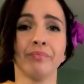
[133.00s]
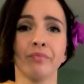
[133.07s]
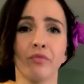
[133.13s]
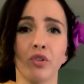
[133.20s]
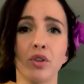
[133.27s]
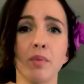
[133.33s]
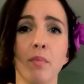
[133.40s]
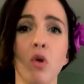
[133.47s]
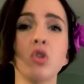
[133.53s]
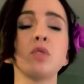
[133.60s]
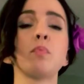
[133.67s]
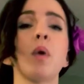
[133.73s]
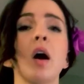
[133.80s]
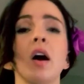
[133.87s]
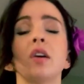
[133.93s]
for the
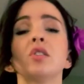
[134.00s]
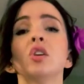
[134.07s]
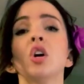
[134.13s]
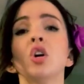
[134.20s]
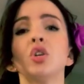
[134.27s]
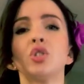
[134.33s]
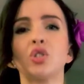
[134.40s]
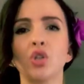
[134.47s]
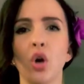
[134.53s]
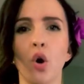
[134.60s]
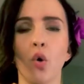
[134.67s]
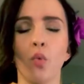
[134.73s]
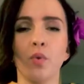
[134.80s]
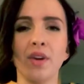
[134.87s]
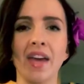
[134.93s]
most part.
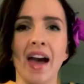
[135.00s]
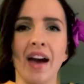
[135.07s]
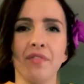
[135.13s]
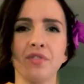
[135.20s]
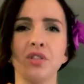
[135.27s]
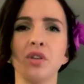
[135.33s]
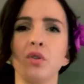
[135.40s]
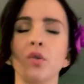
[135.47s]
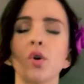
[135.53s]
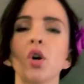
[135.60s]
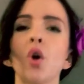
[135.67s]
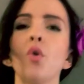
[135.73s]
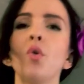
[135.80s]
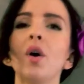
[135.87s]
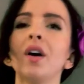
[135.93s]
So we have to
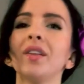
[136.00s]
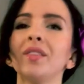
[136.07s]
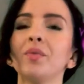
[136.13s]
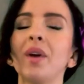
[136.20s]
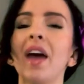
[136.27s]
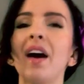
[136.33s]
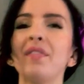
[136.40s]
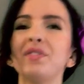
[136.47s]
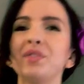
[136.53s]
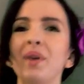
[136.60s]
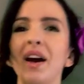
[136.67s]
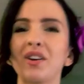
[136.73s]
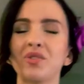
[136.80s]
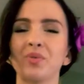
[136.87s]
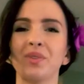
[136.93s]
go, we have to
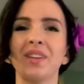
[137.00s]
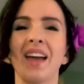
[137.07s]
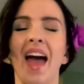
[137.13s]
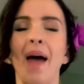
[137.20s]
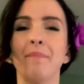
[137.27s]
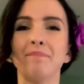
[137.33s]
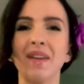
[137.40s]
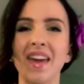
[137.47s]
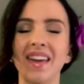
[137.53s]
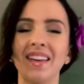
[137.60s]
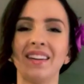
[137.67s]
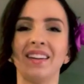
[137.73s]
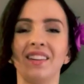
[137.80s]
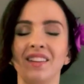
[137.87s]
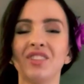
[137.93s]
actually make
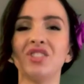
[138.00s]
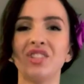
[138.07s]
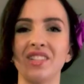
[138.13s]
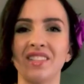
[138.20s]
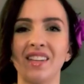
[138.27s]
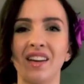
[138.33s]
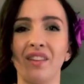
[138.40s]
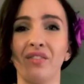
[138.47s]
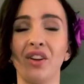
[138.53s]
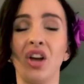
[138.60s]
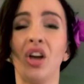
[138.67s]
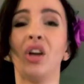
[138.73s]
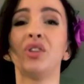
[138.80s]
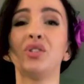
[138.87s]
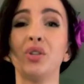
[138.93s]
an initiative
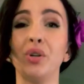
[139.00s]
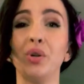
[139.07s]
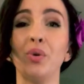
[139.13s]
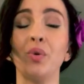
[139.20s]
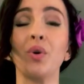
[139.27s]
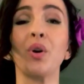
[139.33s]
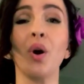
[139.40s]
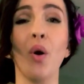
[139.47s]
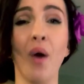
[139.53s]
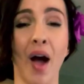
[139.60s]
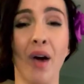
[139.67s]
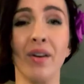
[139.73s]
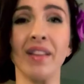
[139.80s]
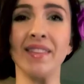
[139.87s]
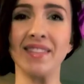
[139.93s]
to go
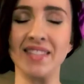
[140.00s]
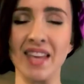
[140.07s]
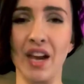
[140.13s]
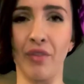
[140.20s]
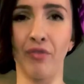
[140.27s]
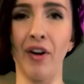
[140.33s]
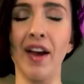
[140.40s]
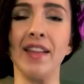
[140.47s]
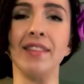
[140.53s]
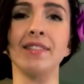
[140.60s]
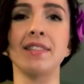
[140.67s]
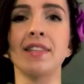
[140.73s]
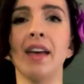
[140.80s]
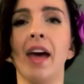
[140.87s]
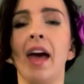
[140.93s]
out and seek
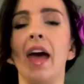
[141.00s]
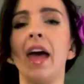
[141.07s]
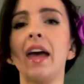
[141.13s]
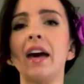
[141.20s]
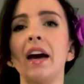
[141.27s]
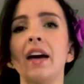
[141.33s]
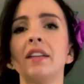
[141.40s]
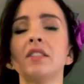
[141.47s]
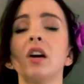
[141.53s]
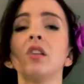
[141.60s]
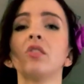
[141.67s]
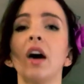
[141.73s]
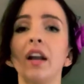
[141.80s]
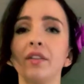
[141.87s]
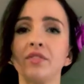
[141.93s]
friends. And a
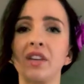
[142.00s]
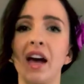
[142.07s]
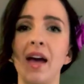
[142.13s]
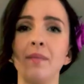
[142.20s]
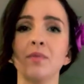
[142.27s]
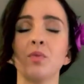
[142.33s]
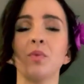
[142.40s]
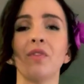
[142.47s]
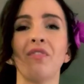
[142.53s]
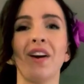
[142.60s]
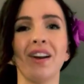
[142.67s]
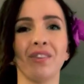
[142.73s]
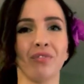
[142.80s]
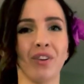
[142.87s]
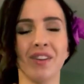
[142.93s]
lot of times we
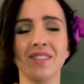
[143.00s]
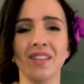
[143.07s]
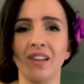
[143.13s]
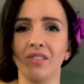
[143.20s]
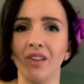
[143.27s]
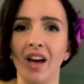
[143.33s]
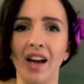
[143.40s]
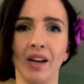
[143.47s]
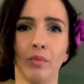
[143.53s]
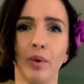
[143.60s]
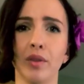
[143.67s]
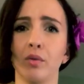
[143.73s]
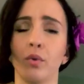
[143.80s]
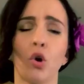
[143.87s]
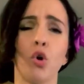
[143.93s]
find friends online,
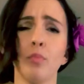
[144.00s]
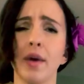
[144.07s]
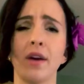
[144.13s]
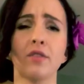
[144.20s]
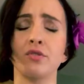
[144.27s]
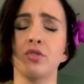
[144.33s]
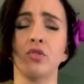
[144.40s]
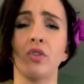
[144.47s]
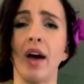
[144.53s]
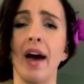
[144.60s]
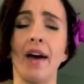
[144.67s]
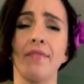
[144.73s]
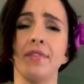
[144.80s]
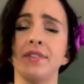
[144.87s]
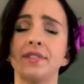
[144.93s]
whether we're homemakers or
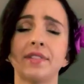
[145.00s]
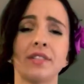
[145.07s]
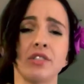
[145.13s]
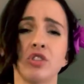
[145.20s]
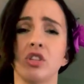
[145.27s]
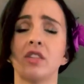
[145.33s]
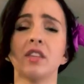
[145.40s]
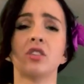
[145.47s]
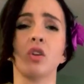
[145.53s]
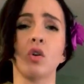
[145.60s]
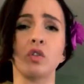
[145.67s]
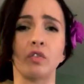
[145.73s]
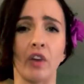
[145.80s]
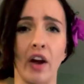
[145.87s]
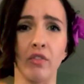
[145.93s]
not. This
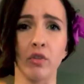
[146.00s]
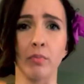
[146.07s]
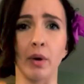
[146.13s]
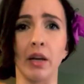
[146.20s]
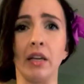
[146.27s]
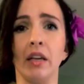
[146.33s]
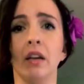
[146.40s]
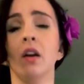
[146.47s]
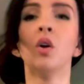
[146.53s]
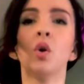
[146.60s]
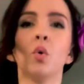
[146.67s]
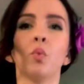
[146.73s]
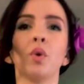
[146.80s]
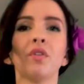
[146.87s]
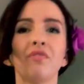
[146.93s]
goes for everybody.
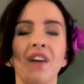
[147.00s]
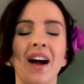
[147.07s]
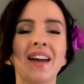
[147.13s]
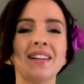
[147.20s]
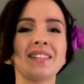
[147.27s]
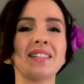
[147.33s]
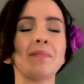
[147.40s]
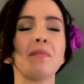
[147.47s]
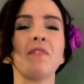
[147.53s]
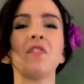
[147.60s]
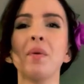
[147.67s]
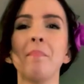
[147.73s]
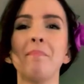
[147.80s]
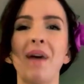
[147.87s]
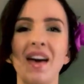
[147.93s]
We find some of
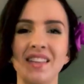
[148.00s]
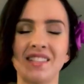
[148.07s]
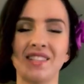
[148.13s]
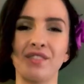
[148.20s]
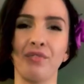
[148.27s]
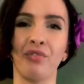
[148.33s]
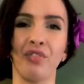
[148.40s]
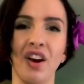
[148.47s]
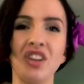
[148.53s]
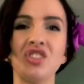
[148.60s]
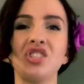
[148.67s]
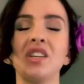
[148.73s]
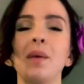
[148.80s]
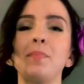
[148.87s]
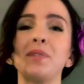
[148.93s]
the best
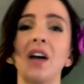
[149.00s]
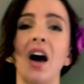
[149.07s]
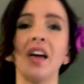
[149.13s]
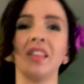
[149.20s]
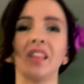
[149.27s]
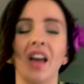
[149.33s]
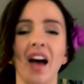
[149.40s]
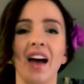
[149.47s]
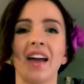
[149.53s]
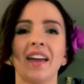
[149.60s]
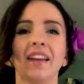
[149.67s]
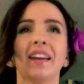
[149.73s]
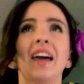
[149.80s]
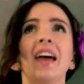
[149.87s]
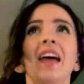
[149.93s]
friendships
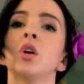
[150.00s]
online.